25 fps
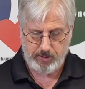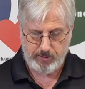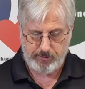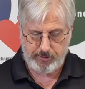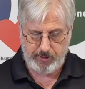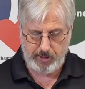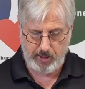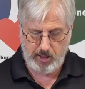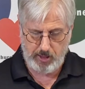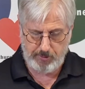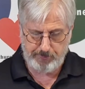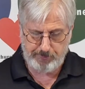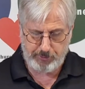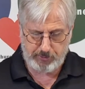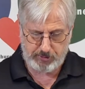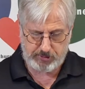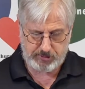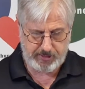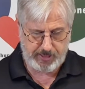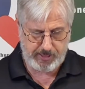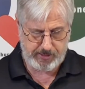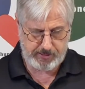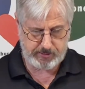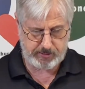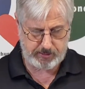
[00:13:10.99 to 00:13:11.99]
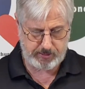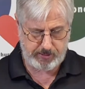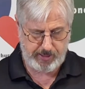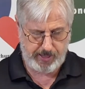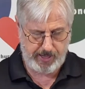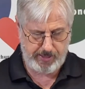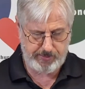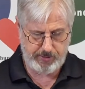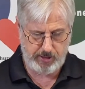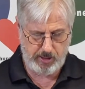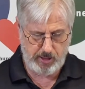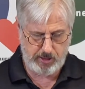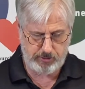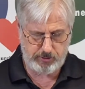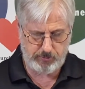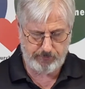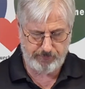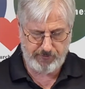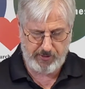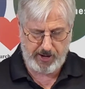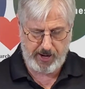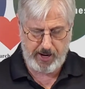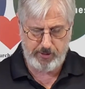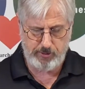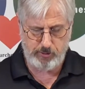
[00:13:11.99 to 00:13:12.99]
the unprotected and the
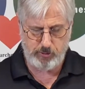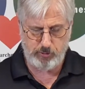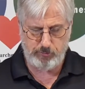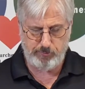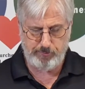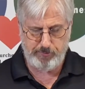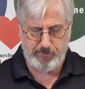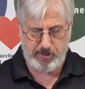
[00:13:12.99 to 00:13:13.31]
undervalued